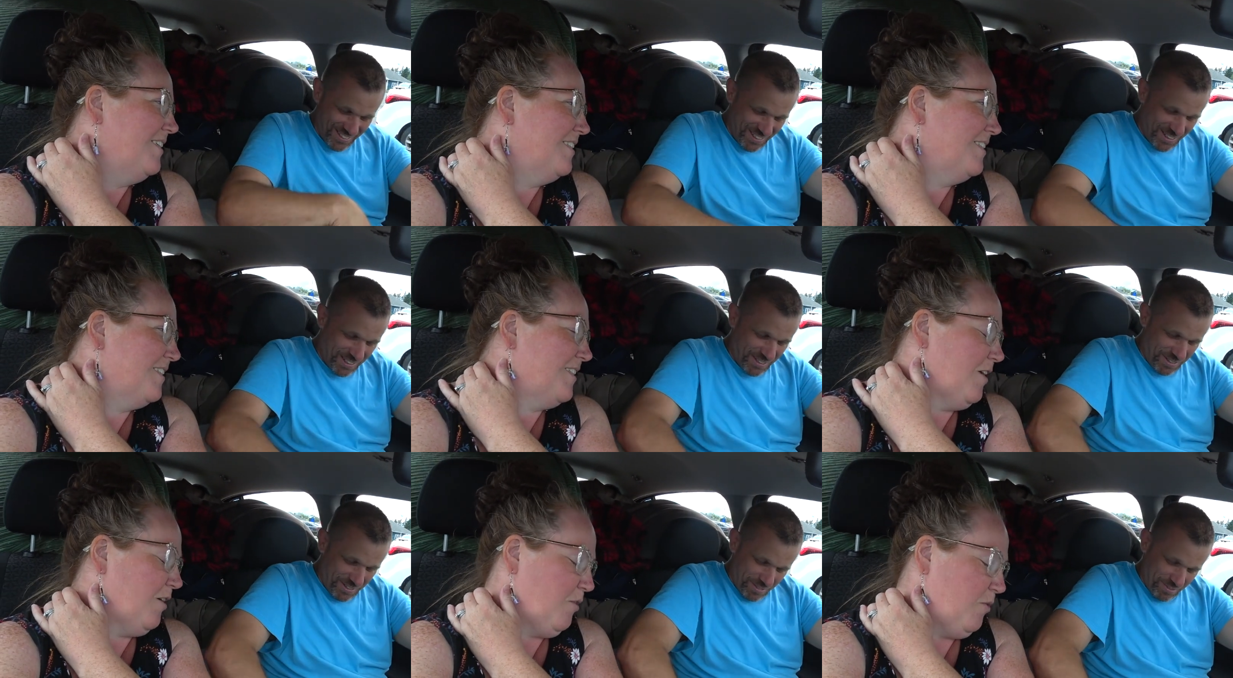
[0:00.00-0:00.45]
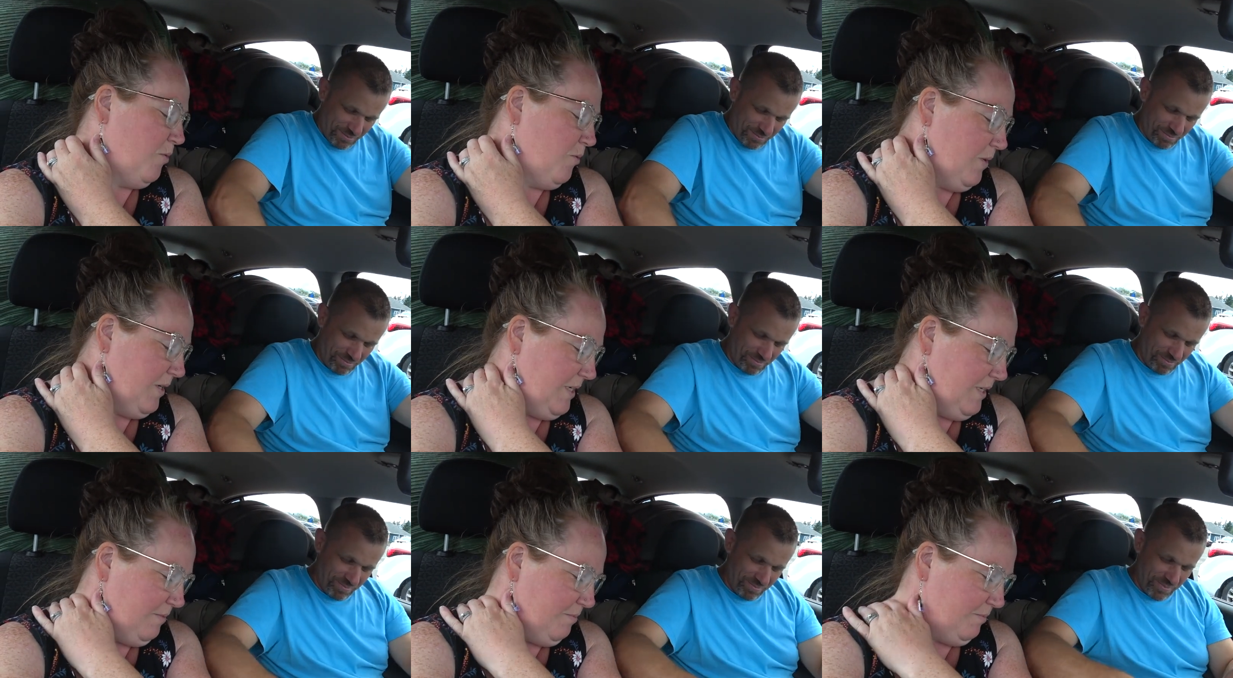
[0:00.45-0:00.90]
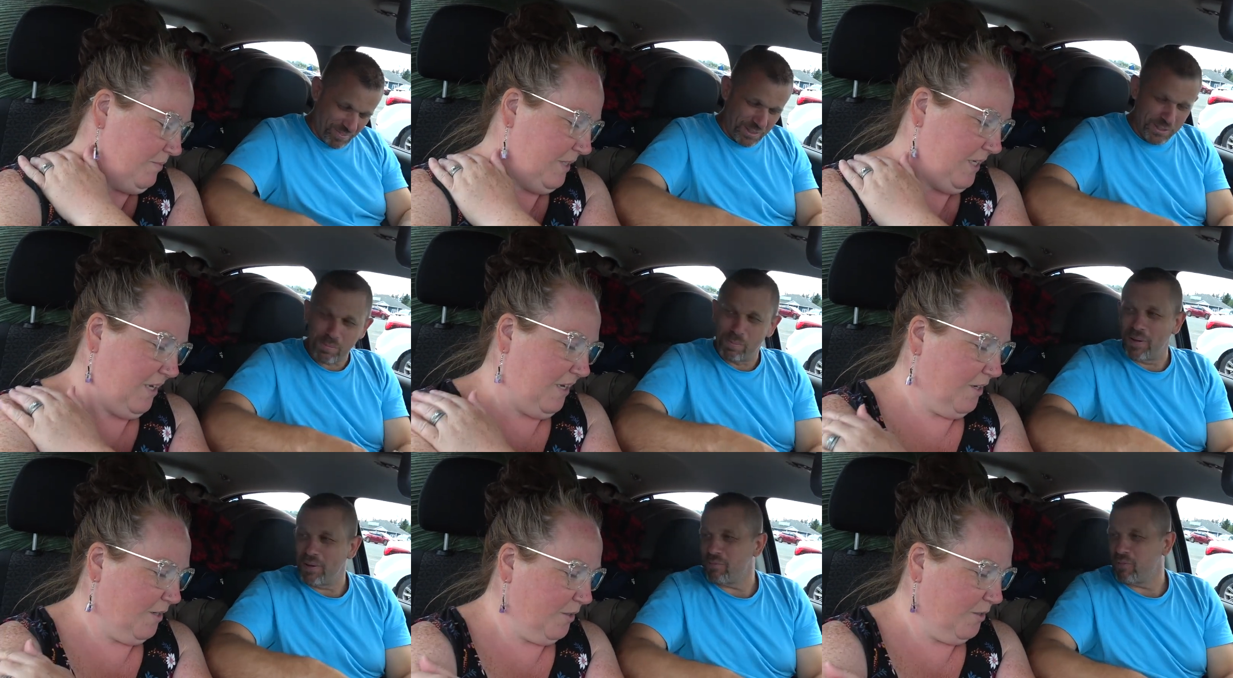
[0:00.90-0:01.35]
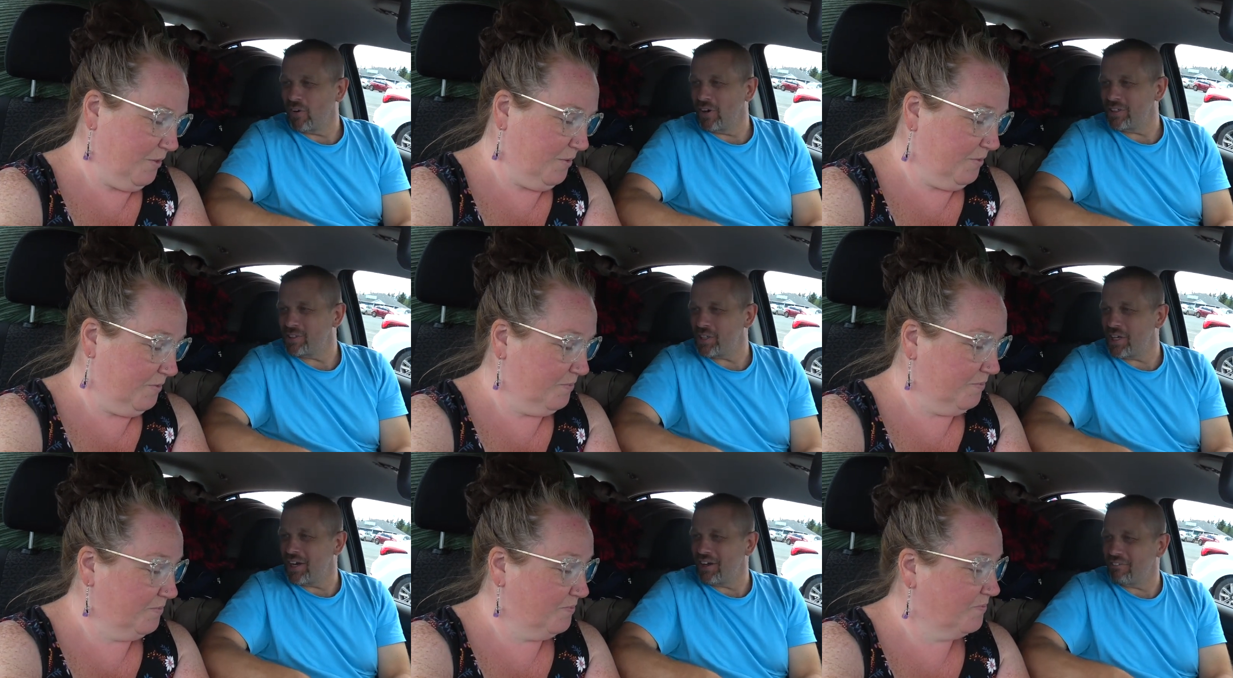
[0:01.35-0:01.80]
Speaker 1: so, um, yeah. Speak for
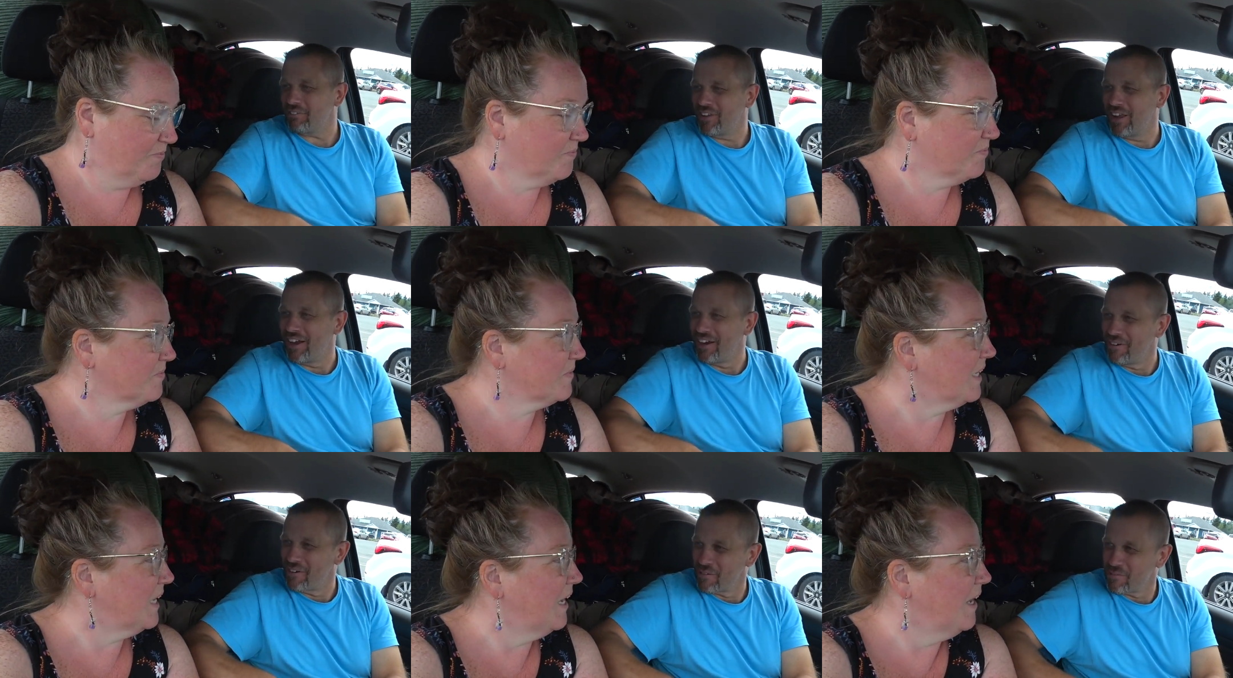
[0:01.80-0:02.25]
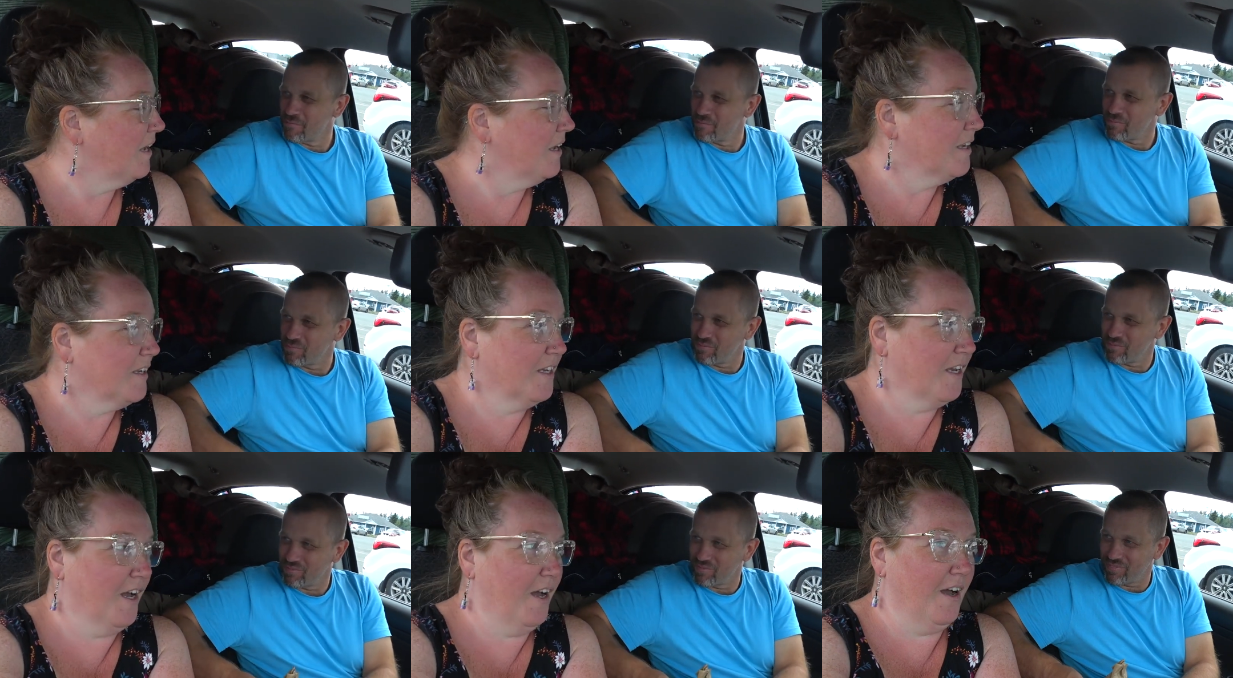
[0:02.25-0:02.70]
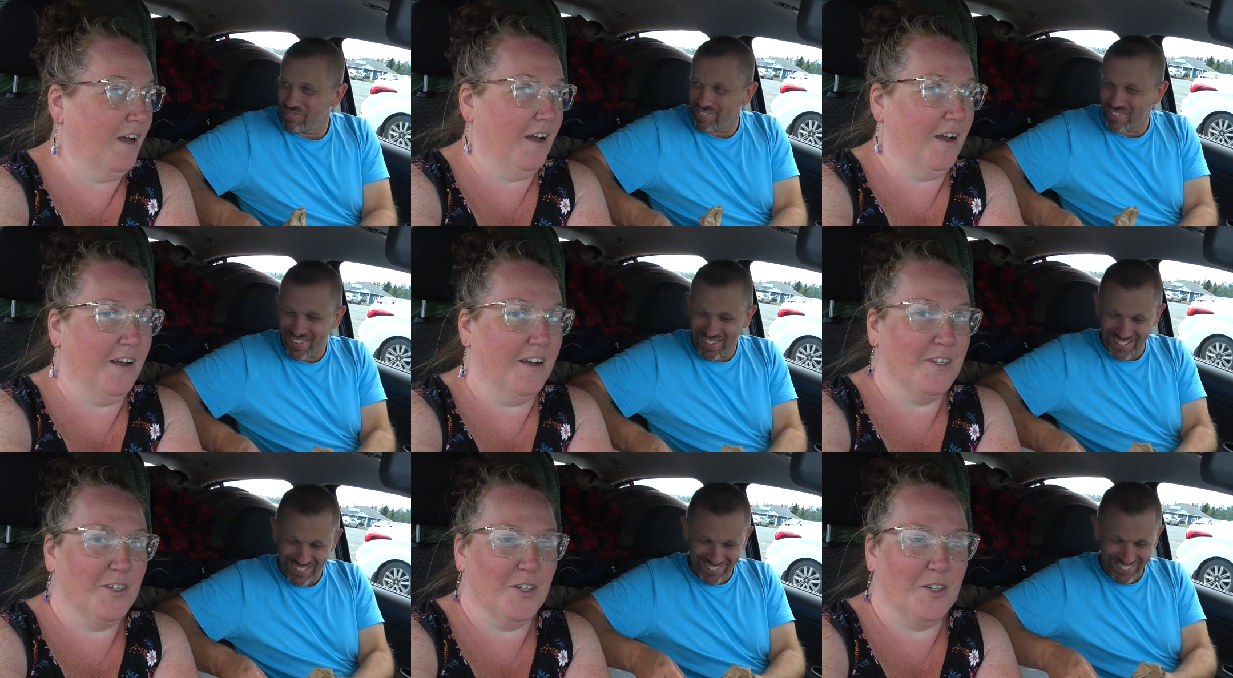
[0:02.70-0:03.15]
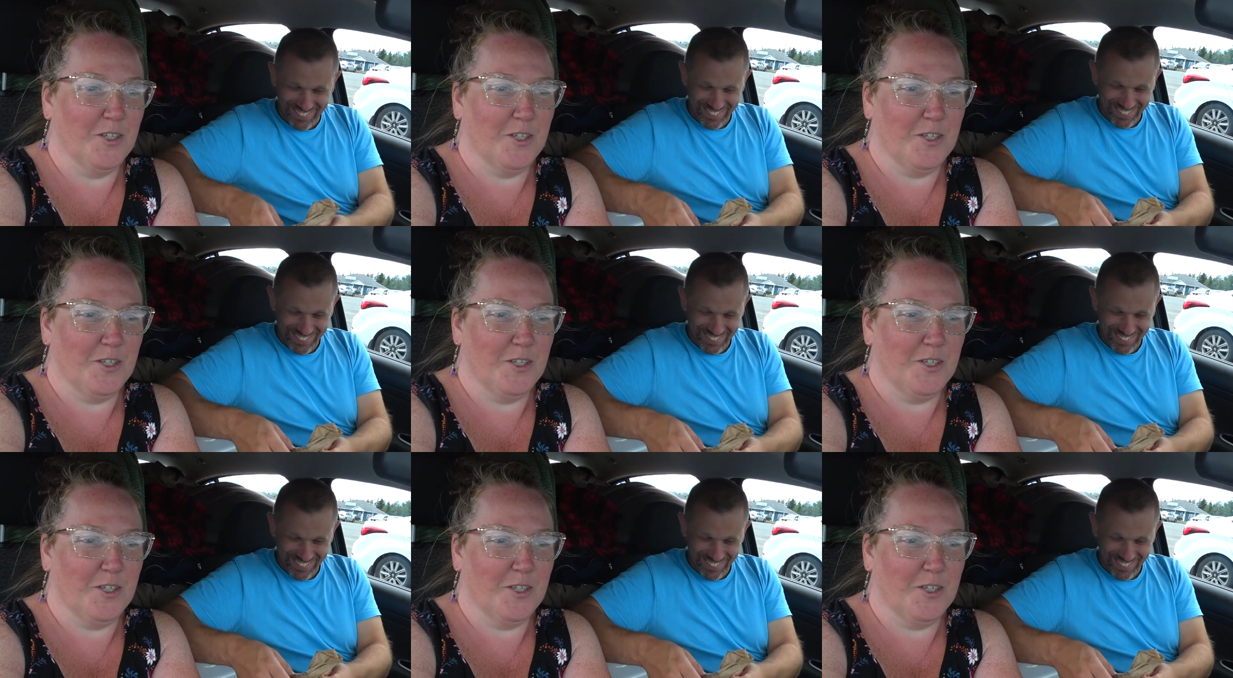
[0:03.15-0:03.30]
Speaker 2: yourself, though. Yeah, you're,